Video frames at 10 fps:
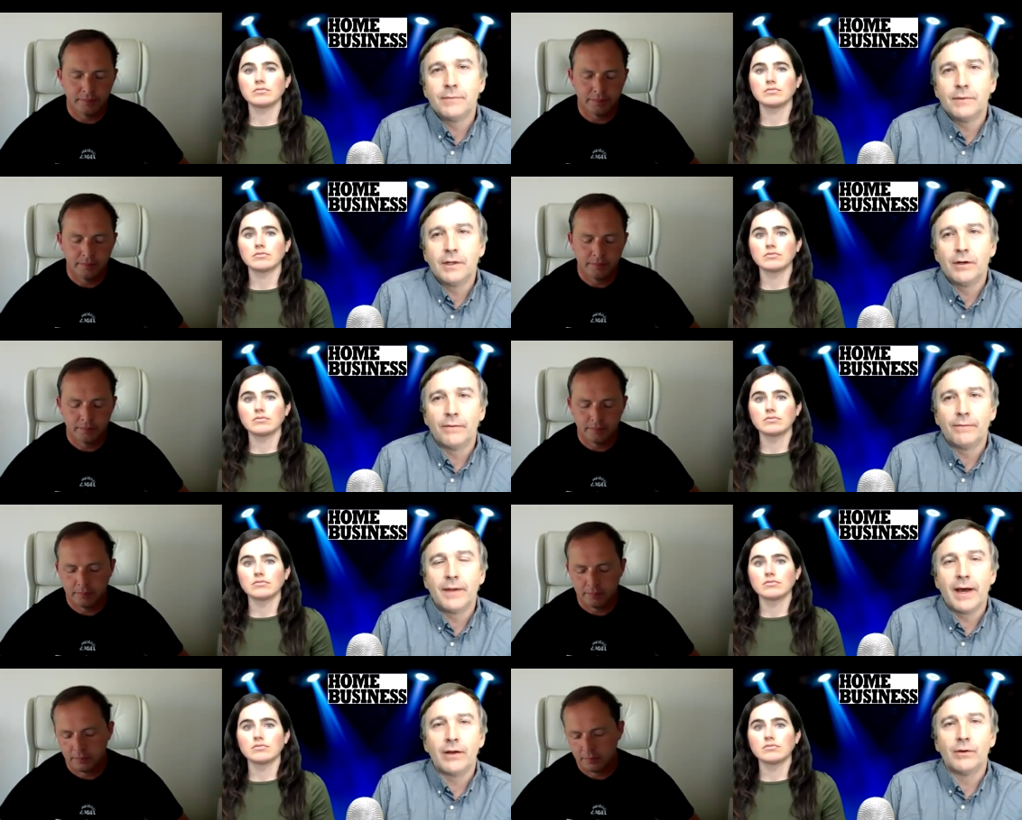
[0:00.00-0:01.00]
Speaker 1: you know
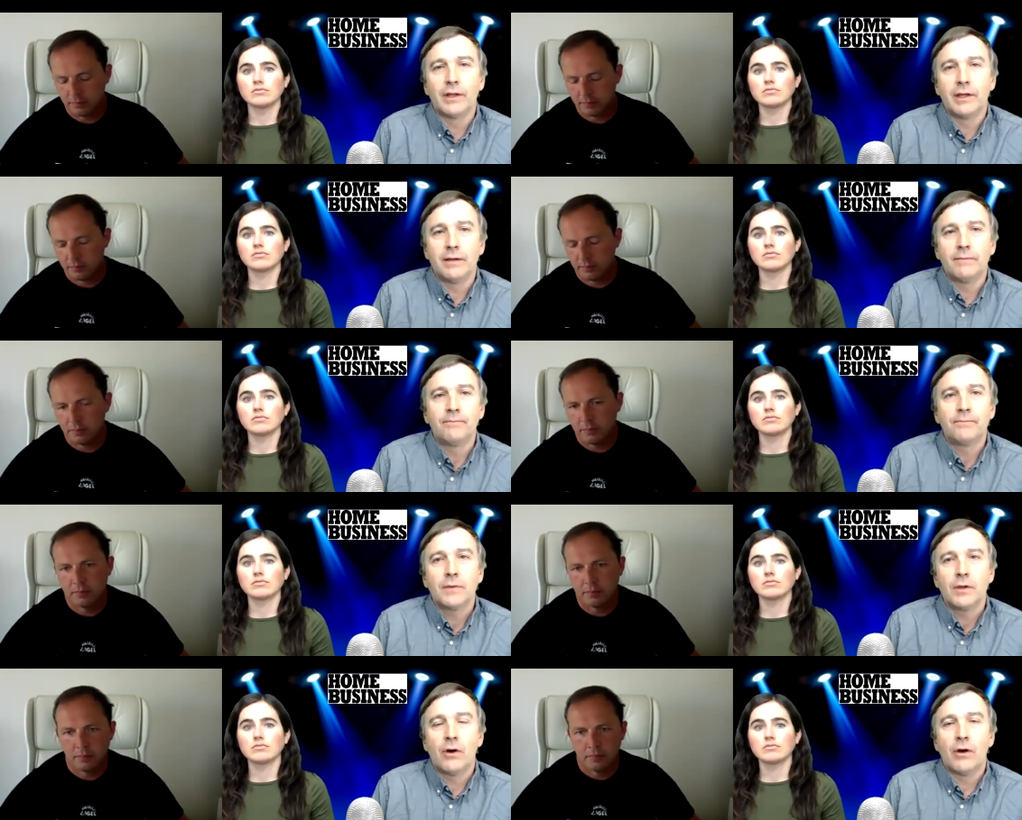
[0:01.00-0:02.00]
not only
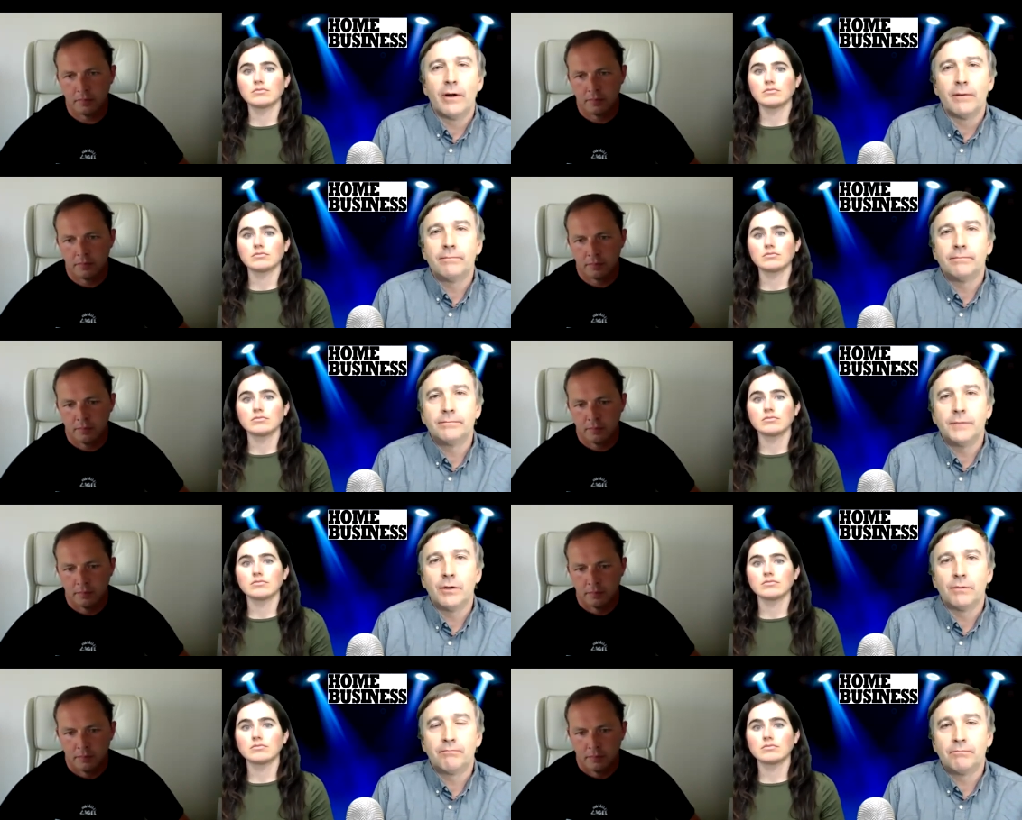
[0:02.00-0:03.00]
are you
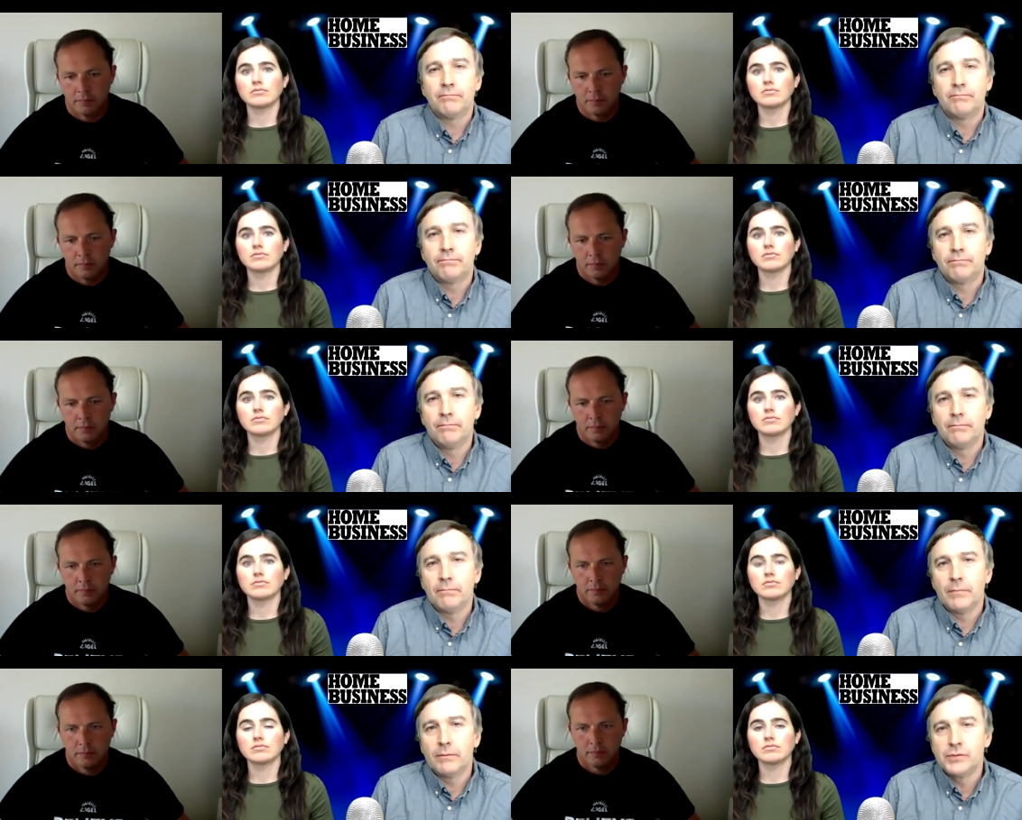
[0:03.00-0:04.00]
know
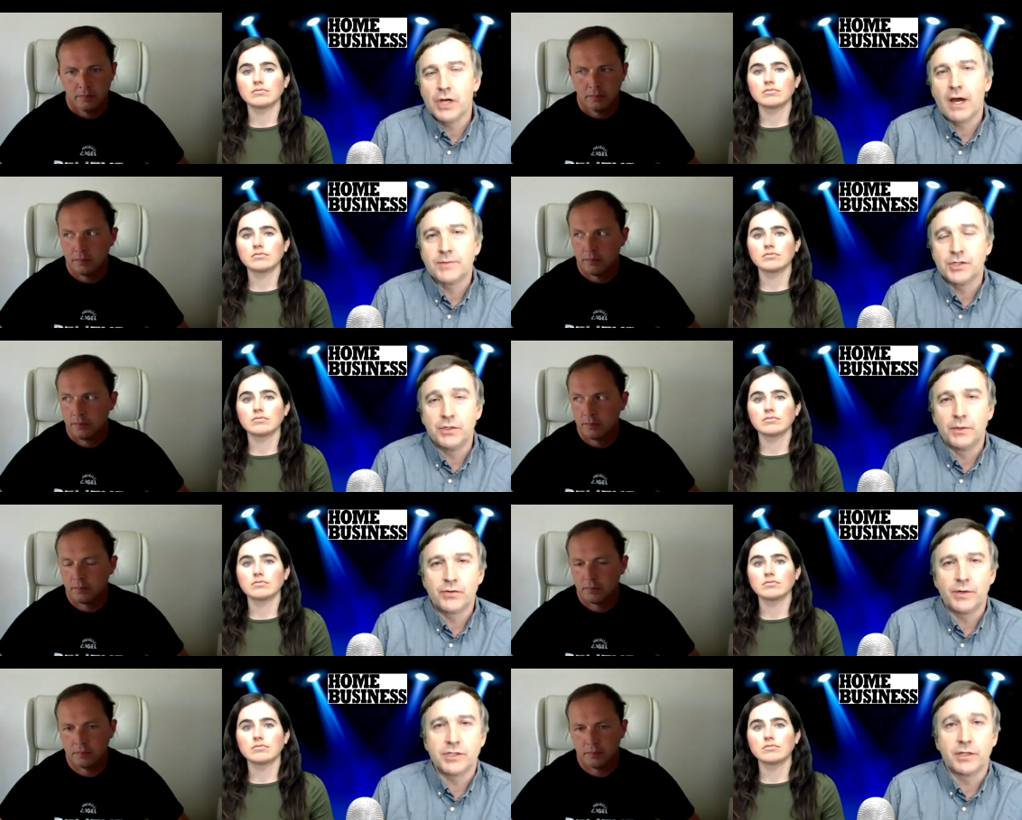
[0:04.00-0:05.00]
jobs that you would
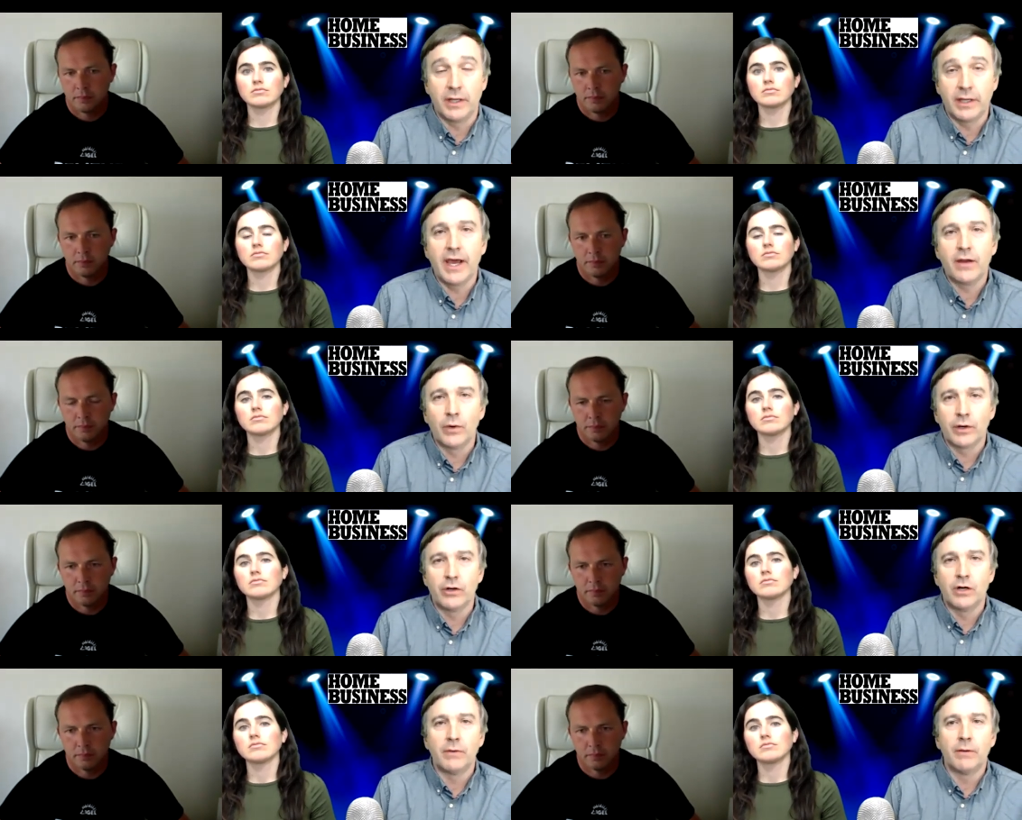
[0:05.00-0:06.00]
traditionally think can work at
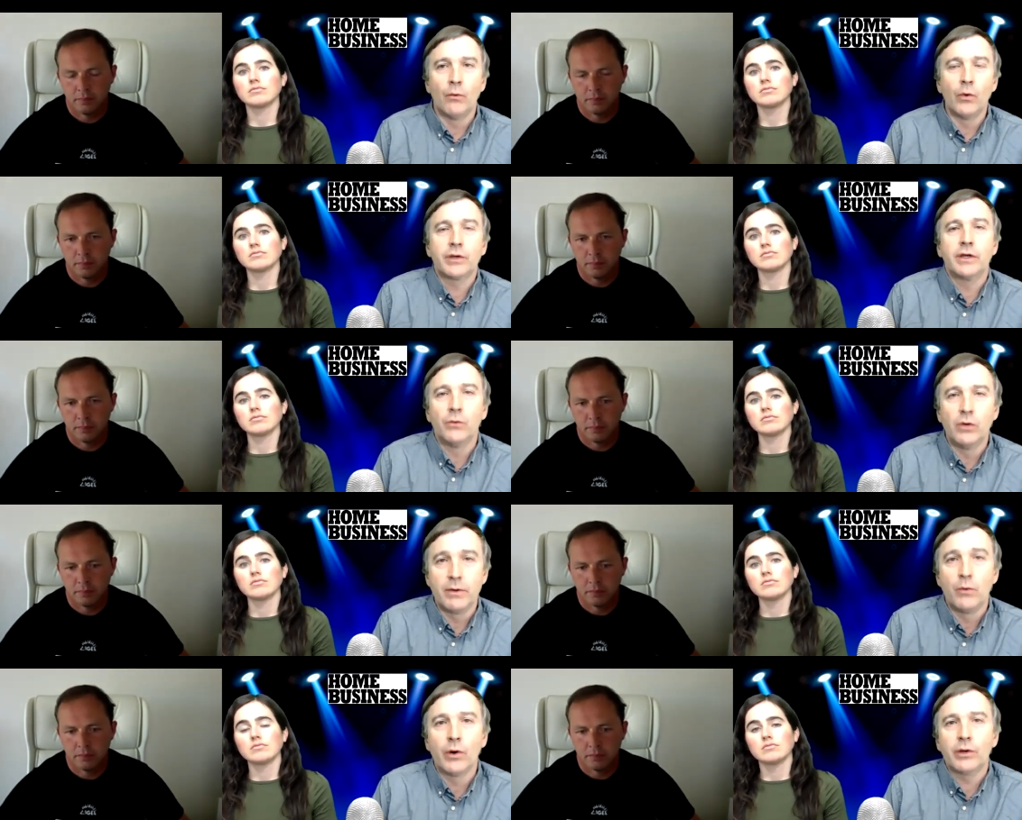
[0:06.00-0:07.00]
home are working will be
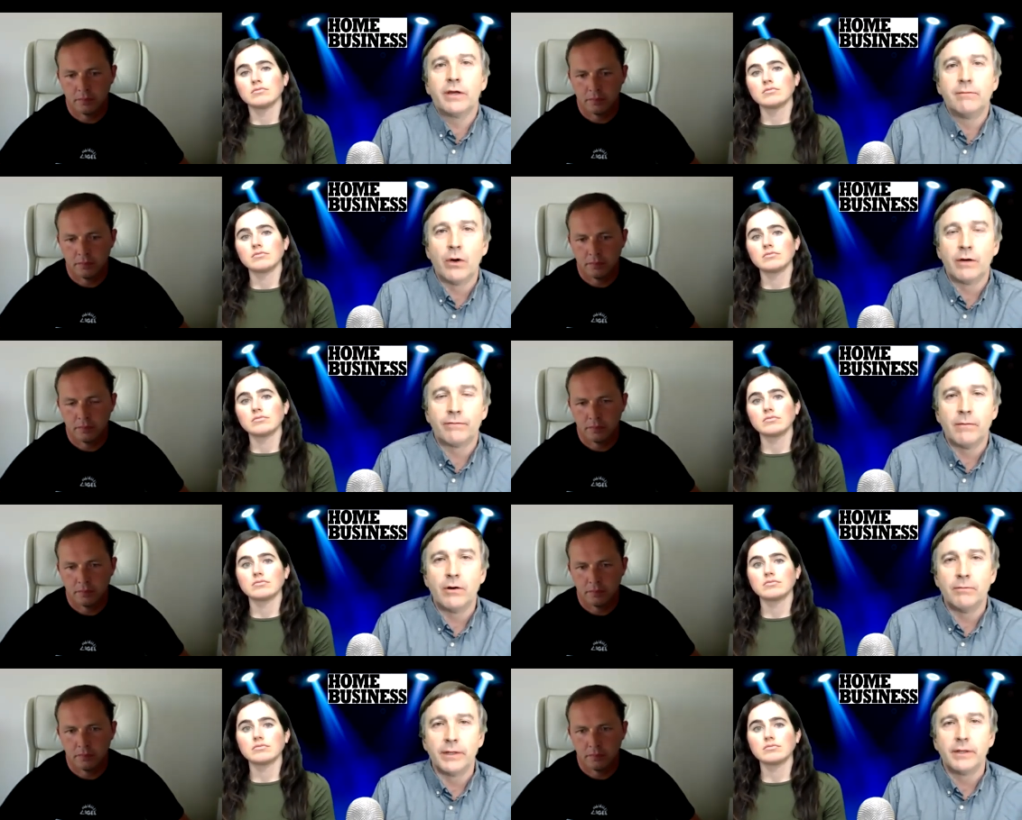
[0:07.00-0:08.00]
working more from
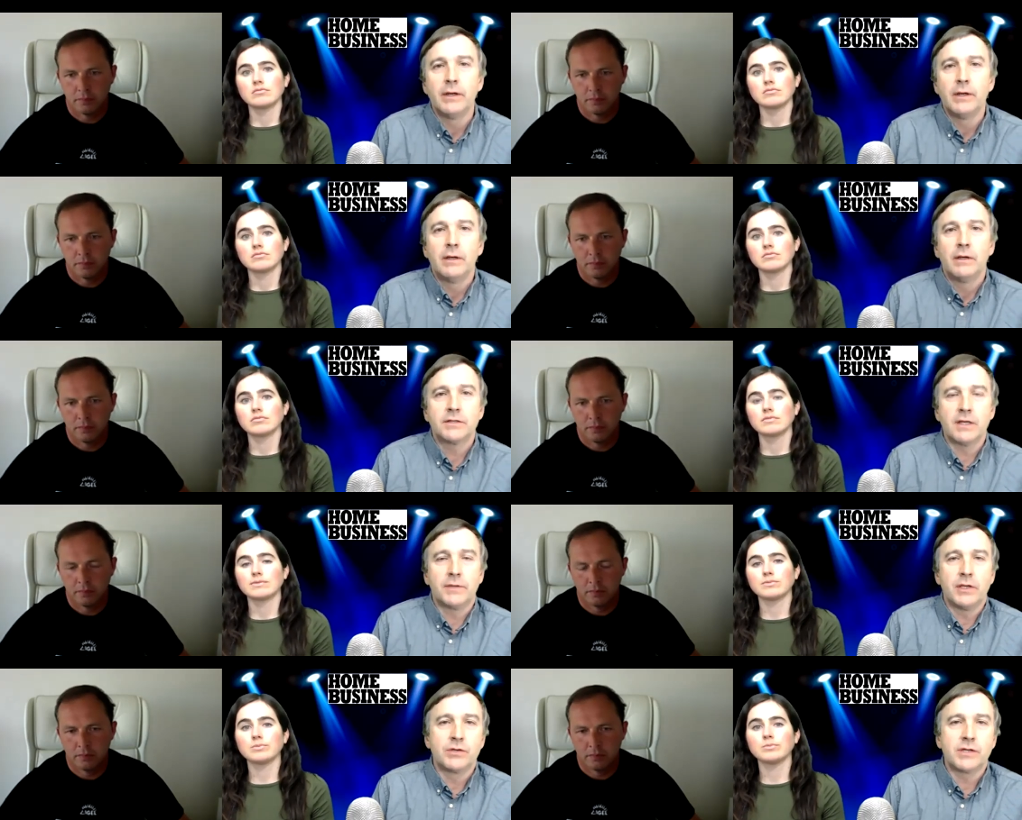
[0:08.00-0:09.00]
home but something
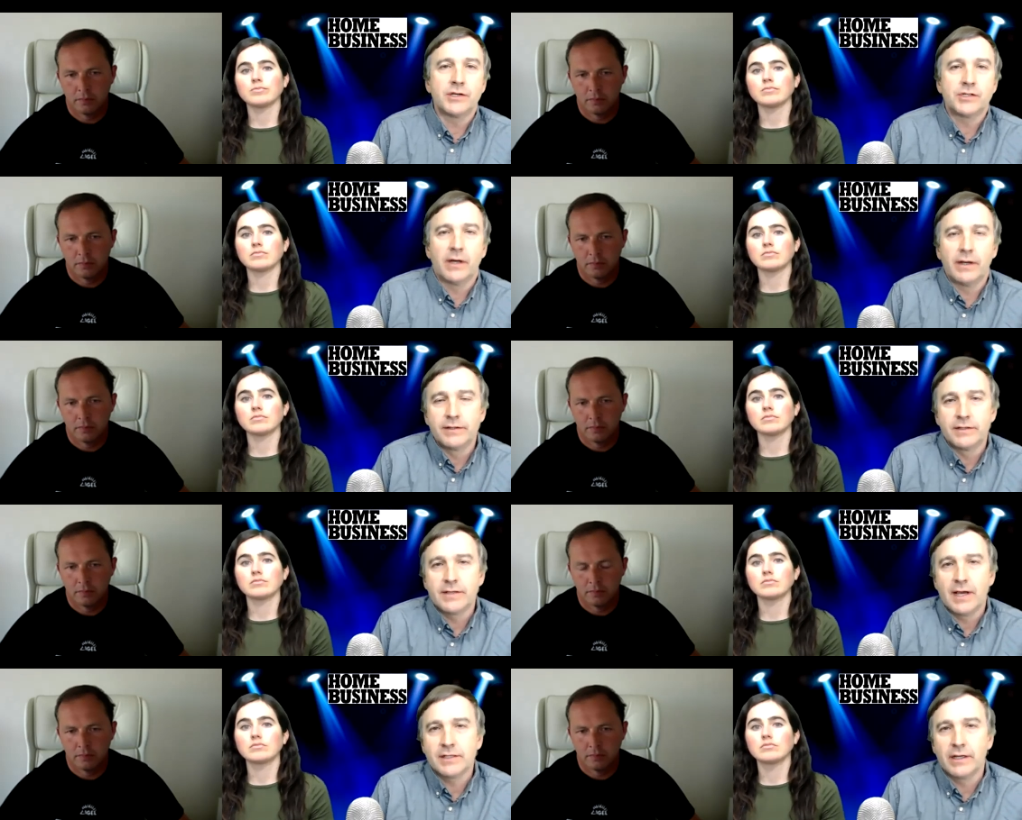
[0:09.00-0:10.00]
you touched on is it's
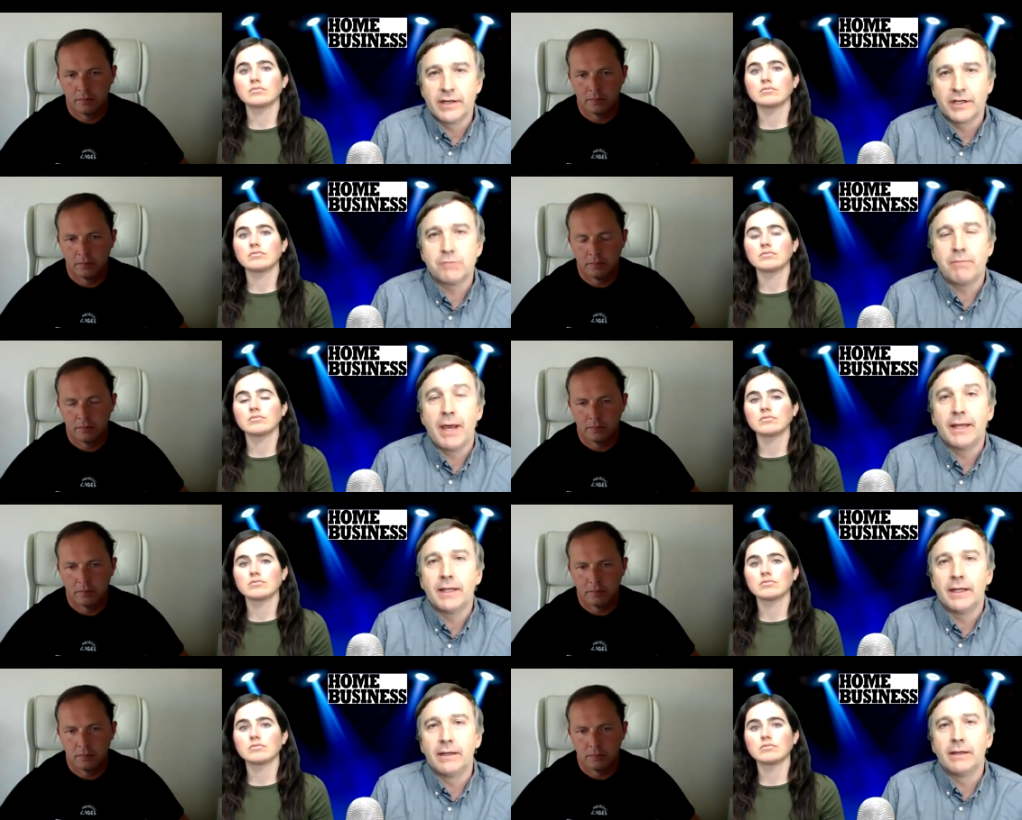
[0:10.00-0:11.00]
actually
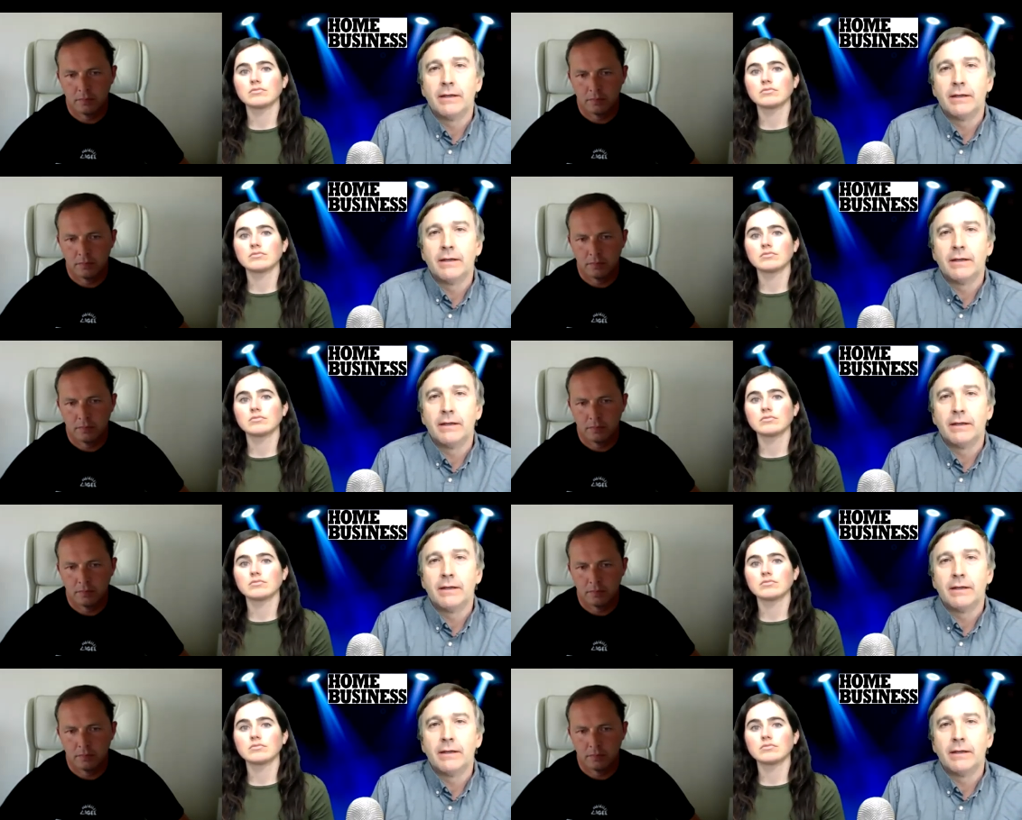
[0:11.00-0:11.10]
expanding